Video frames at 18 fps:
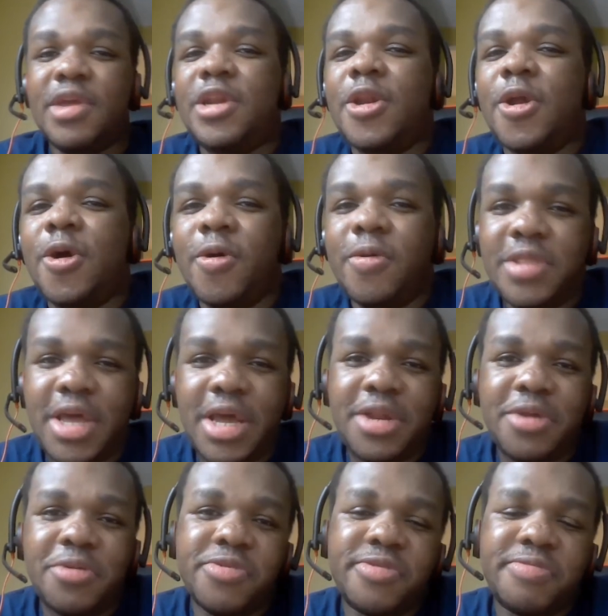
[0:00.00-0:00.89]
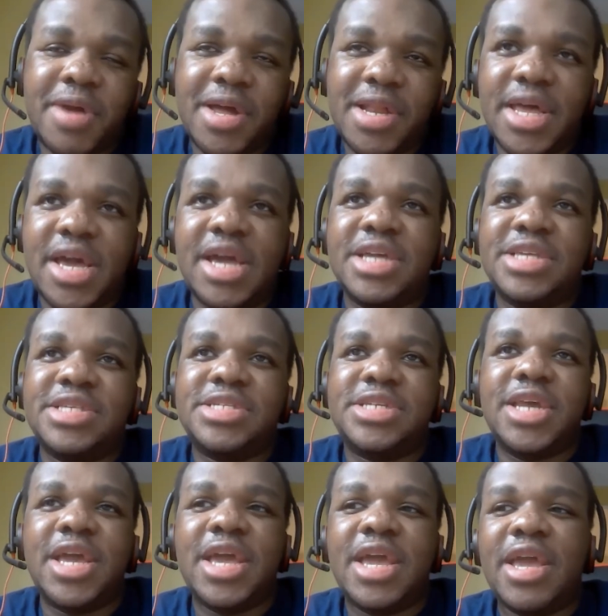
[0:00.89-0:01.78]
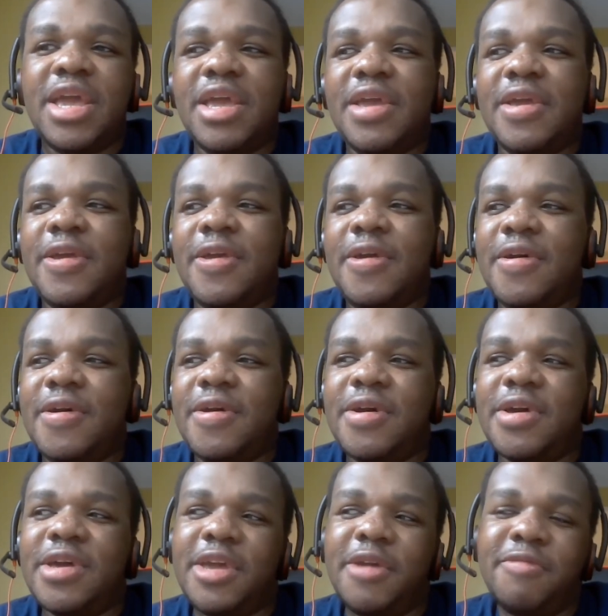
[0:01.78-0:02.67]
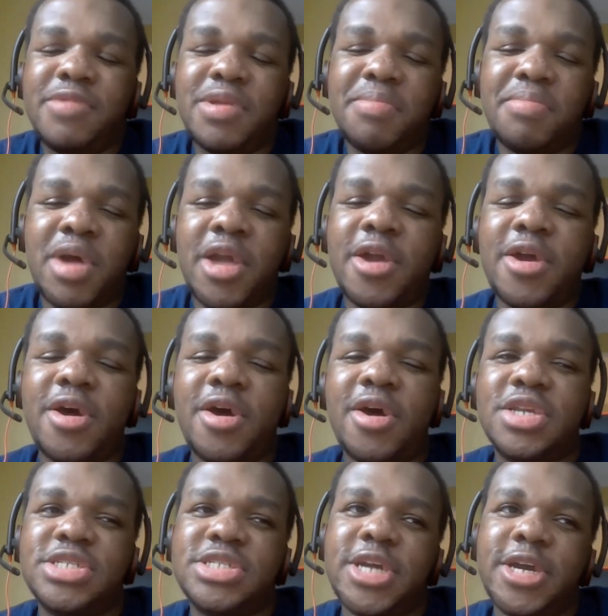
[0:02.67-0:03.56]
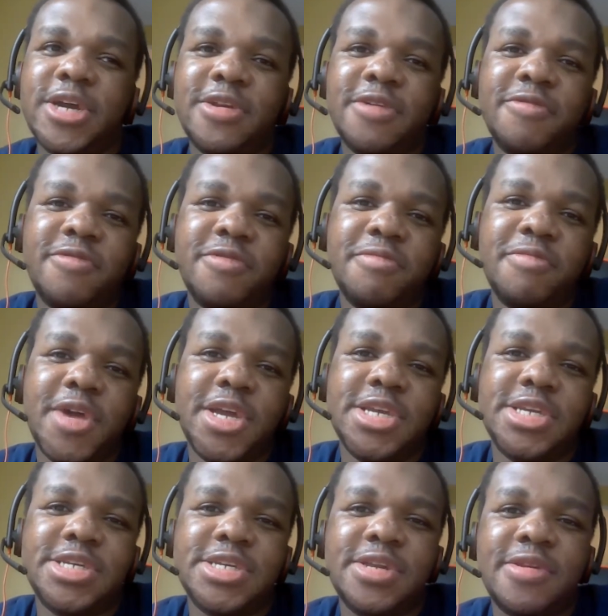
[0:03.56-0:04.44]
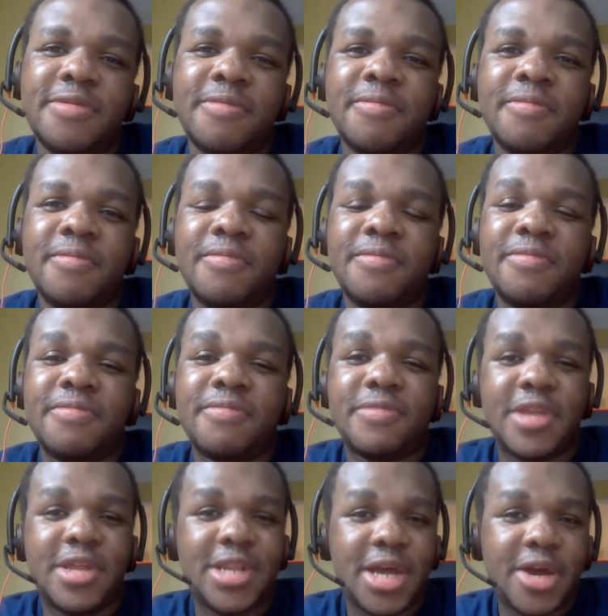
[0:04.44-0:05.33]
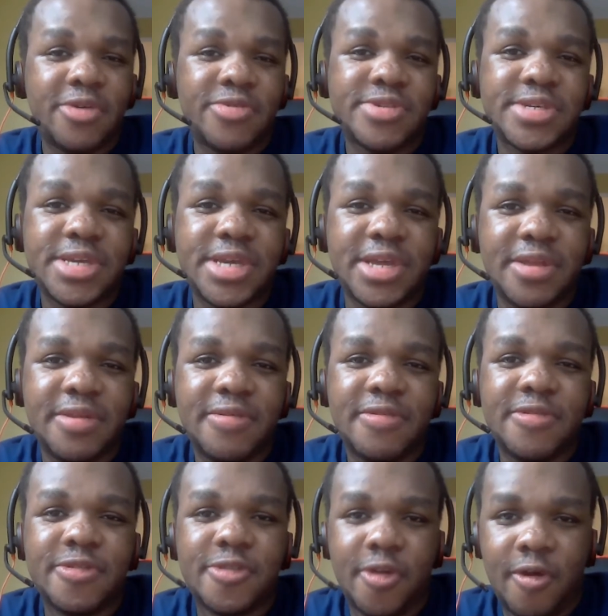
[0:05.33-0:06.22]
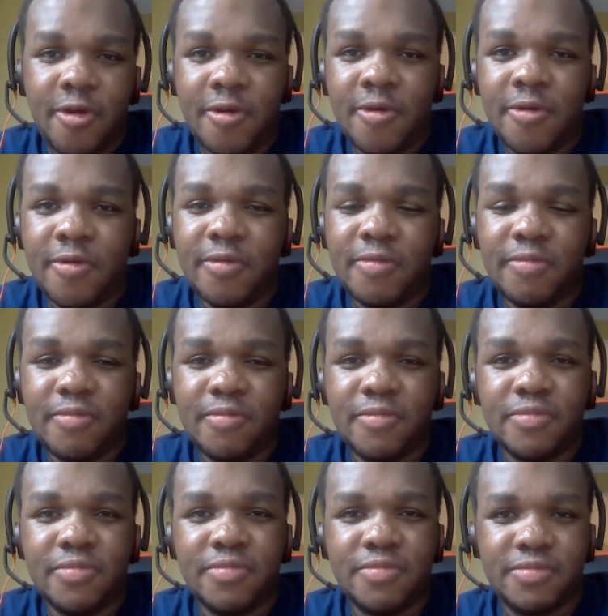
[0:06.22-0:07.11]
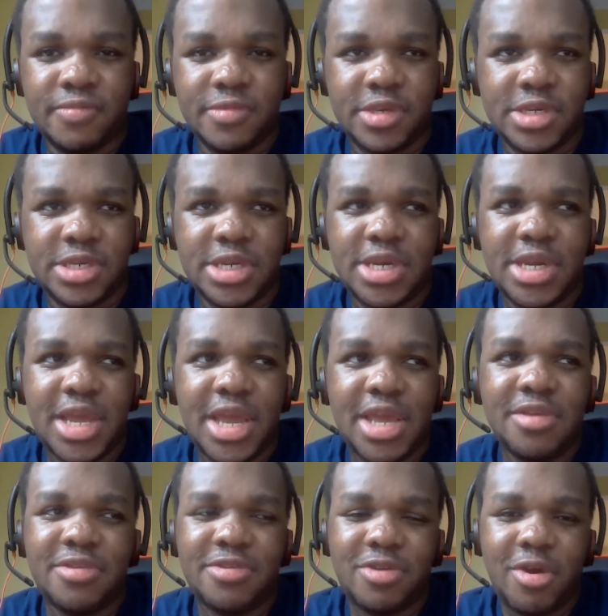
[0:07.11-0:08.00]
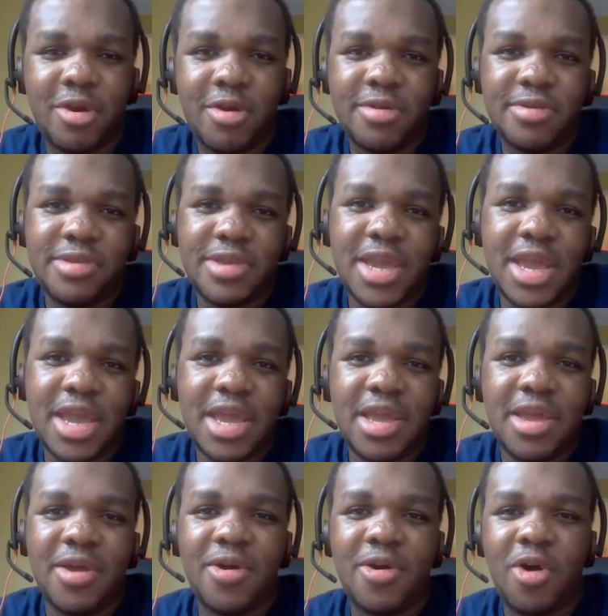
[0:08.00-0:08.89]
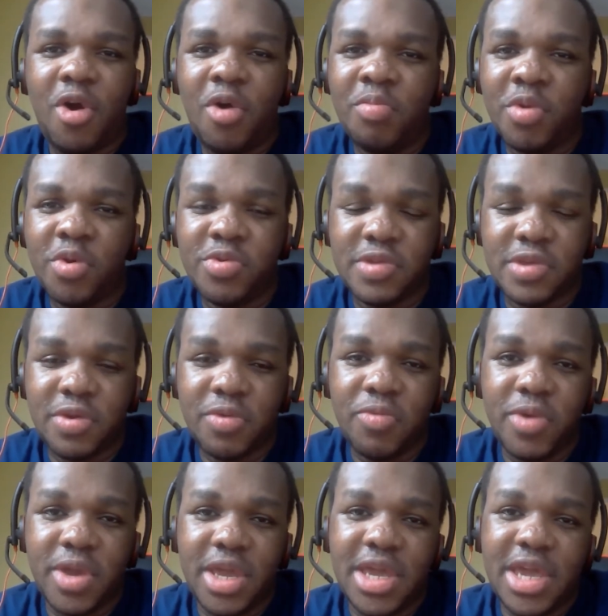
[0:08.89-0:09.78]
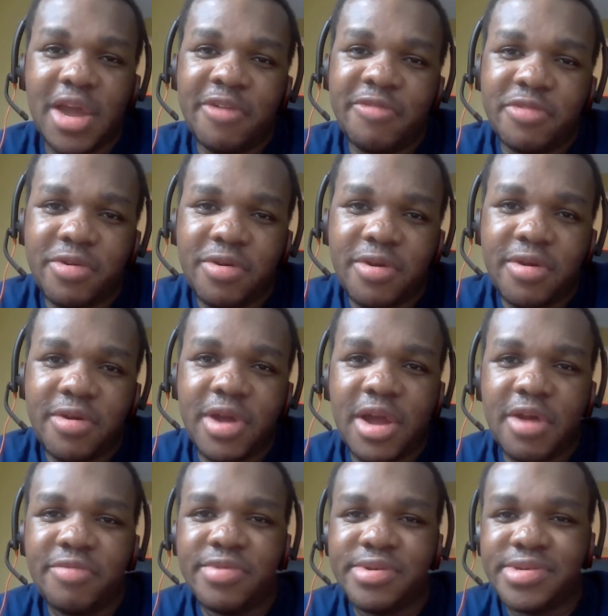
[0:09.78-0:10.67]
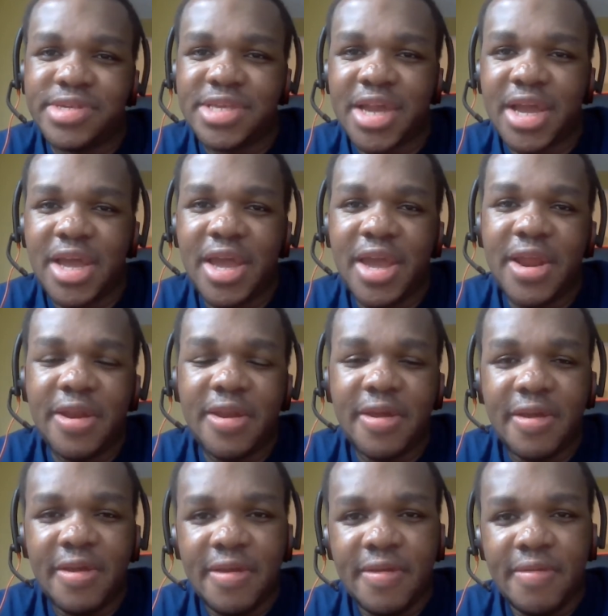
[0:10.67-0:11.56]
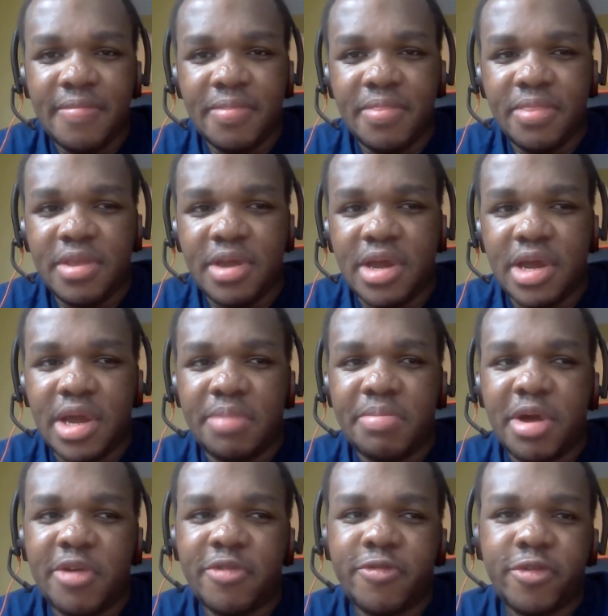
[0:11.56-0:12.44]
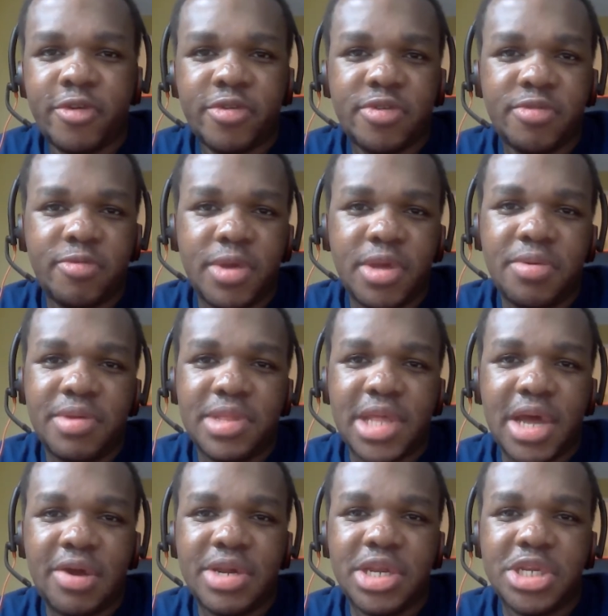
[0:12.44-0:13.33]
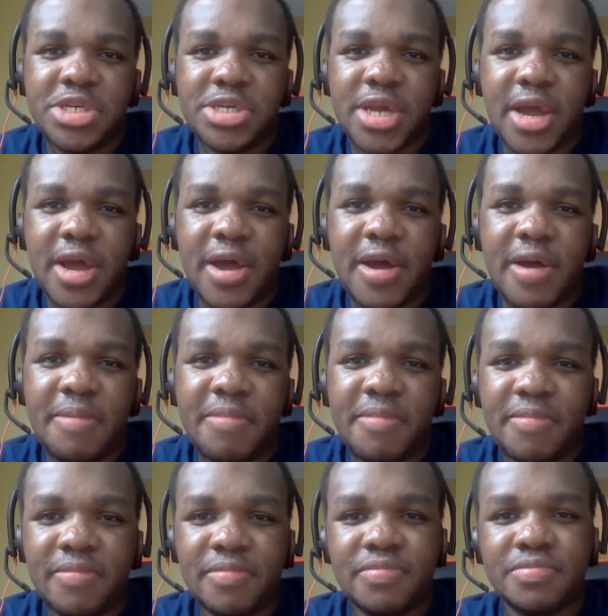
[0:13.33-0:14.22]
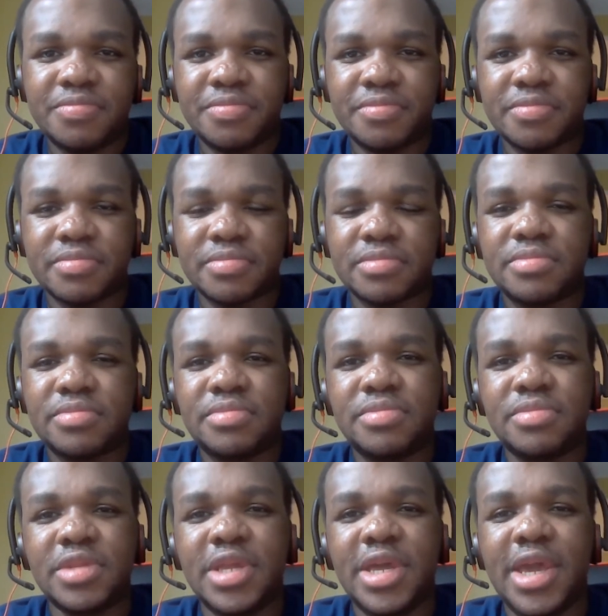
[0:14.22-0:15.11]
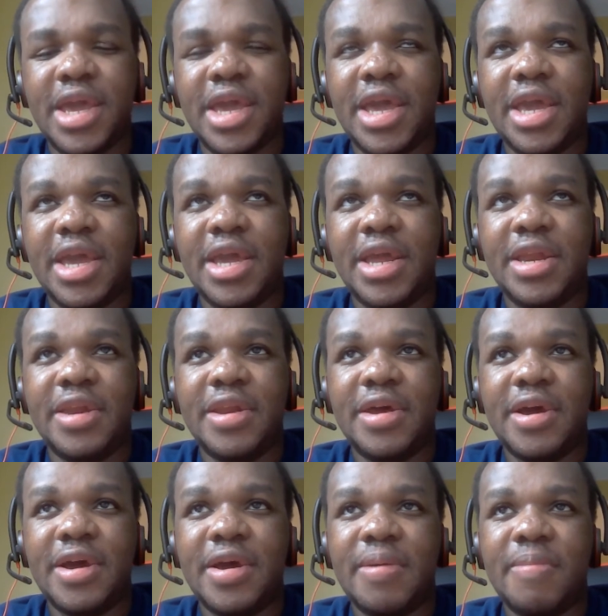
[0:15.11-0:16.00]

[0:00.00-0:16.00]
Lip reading: know that it was my last day. Gave them my contact information, and that was it. So today is Thursday, almost a week after I resigned. My first week without a job, and